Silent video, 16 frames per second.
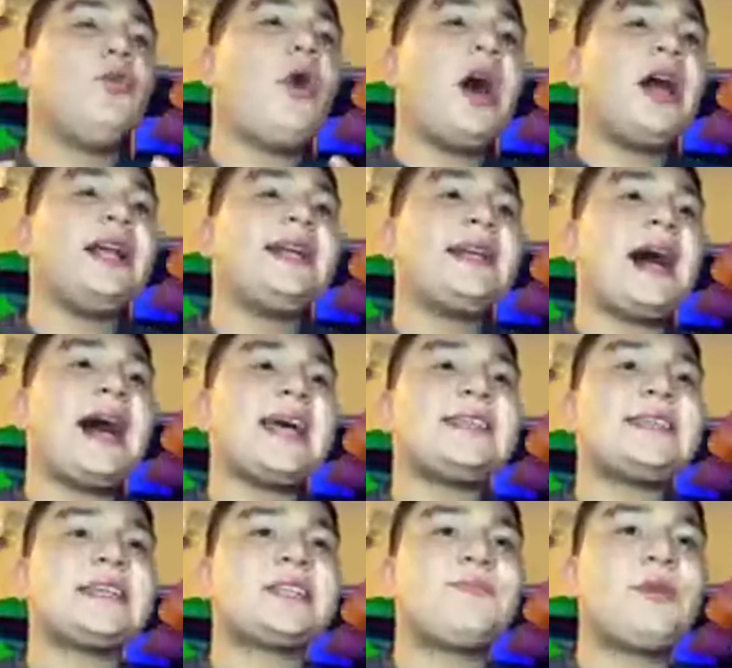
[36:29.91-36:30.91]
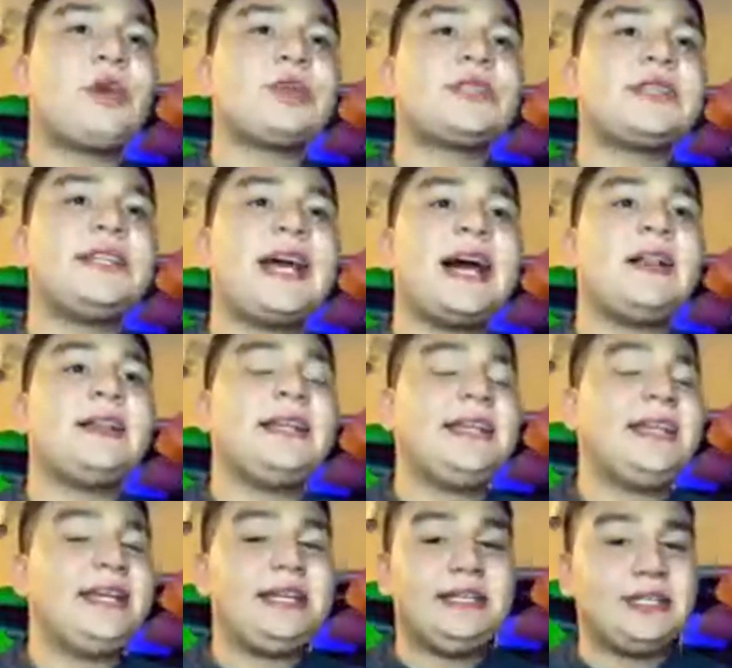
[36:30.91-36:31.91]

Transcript: wanted Isaac's personality,